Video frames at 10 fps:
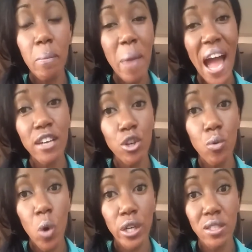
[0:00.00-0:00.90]
pack
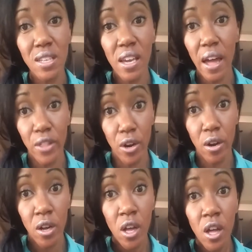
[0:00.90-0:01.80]
your work
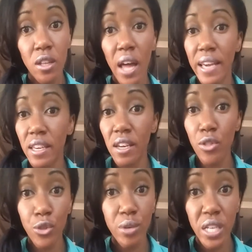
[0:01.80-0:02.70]
together. Like,
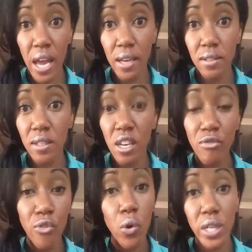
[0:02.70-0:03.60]
get 3 days,
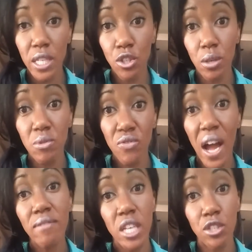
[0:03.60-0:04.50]
get 4 day trips,
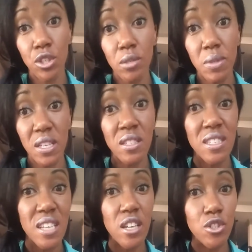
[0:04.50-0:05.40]
5 day trips,
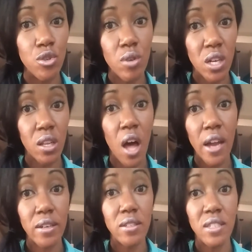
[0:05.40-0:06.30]
instead of doing a
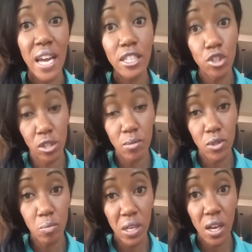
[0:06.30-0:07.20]
lot of day
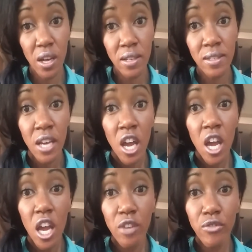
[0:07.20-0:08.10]
trips. Because
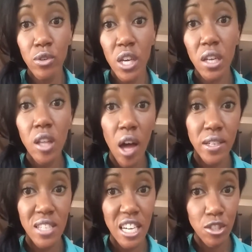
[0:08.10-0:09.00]
if you get a lot
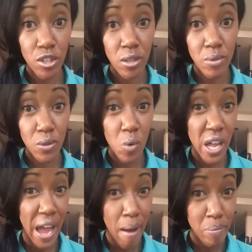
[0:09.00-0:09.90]
of day trips,
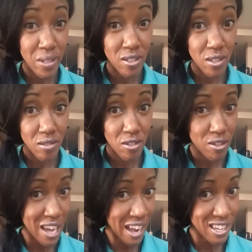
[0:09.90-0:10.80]
what happens?
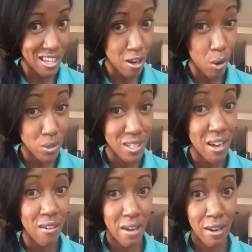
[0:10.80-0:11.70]
You got to get a
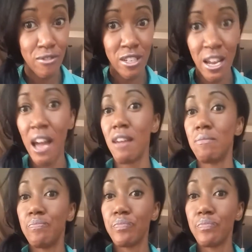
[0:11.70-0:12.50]
hotel every night.